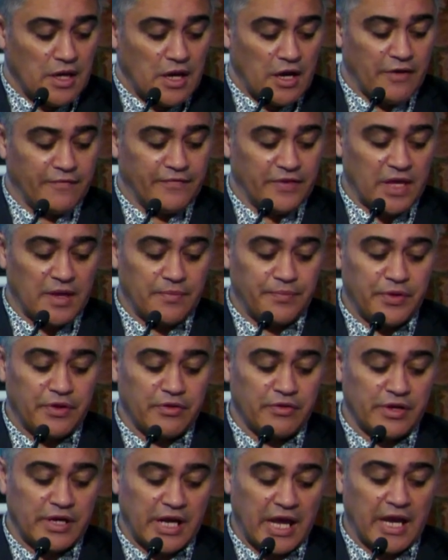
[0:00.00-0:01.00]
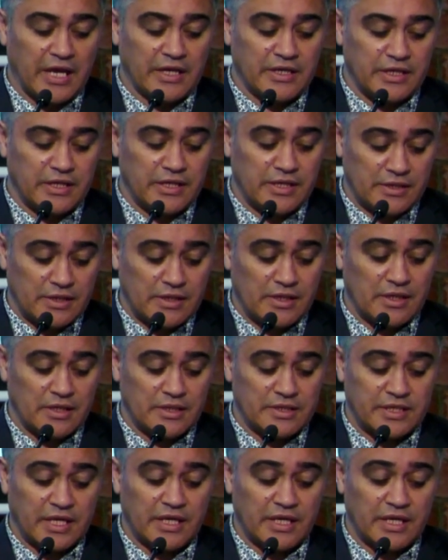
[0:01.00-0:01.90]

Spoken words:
Over that period, Andy has